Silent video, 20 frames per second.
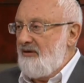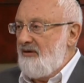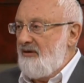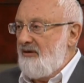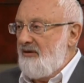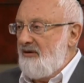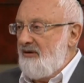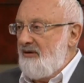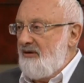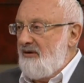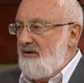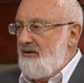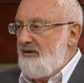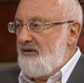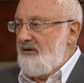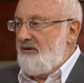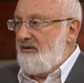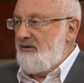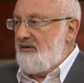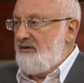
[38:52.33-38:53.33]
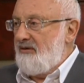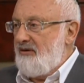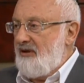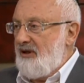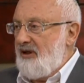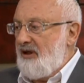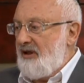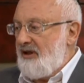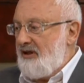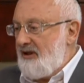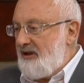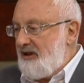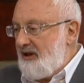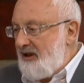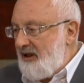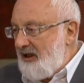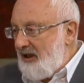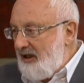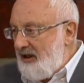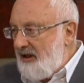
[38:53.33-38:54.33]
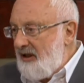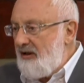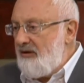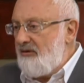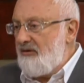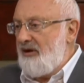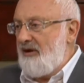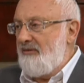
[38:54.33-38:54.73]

too much of a good attitude.